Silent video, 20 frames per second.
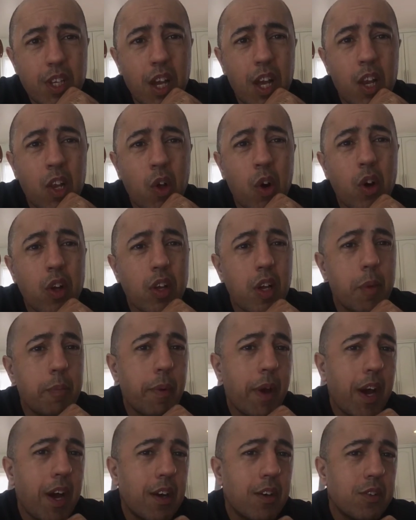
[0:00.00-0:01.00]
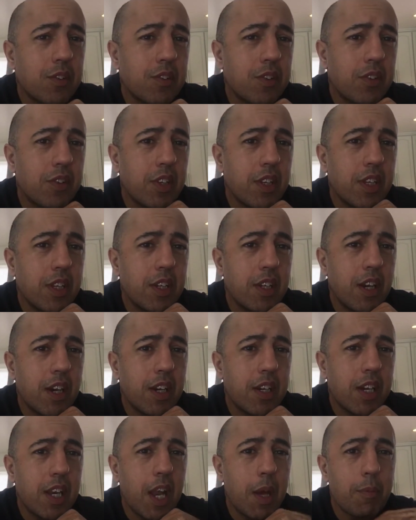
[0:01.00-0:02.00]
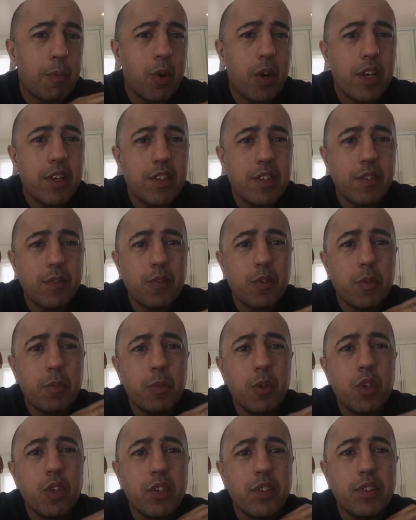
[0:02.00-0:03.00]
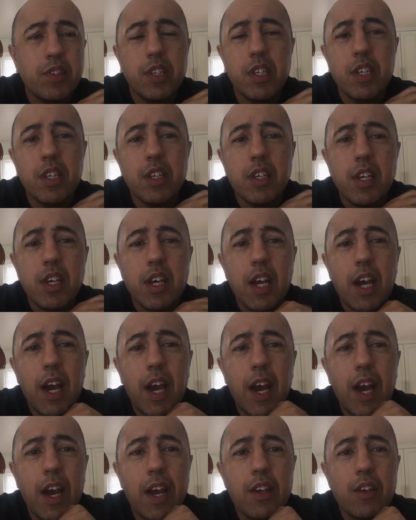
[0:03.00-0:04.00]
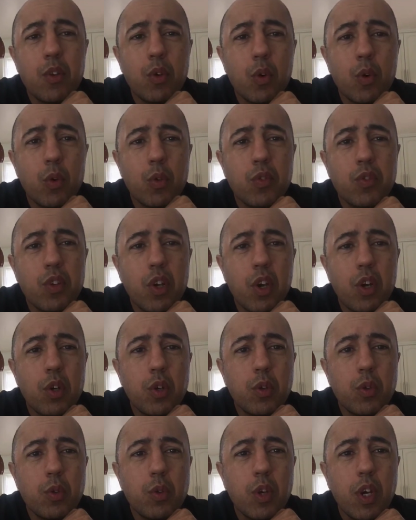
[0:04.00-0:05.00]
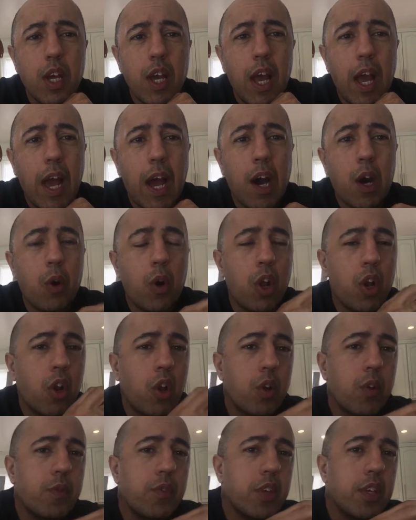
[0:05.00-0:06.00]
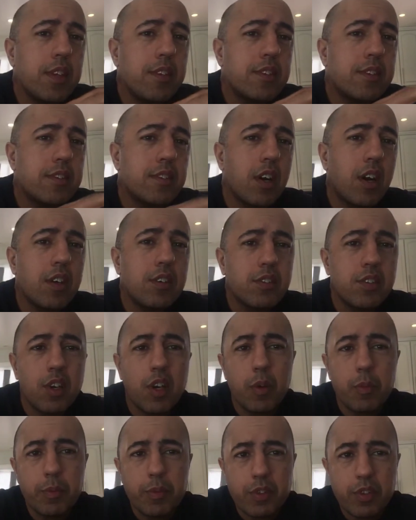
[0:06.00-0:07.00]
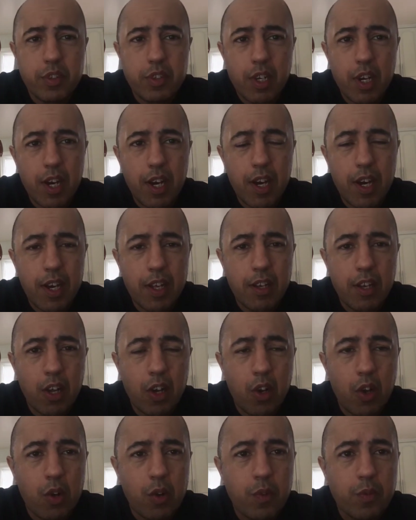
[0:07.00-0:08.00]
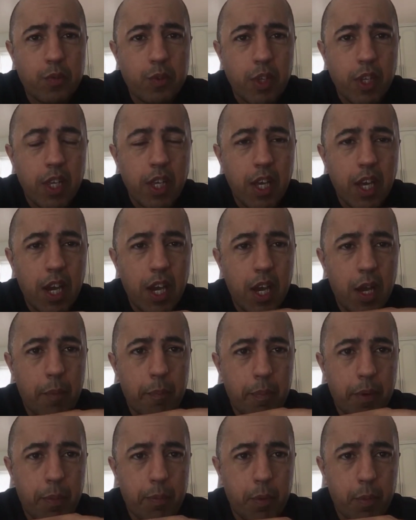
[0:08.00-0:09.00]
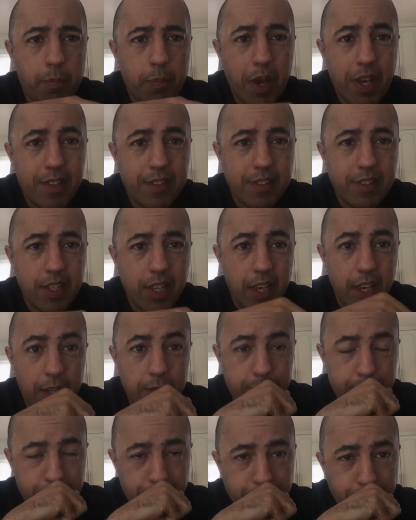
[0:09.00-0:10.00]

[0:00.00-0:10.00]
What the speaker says: a lot about the collaborative community, and also how a lot of these startups and a lot of people based here,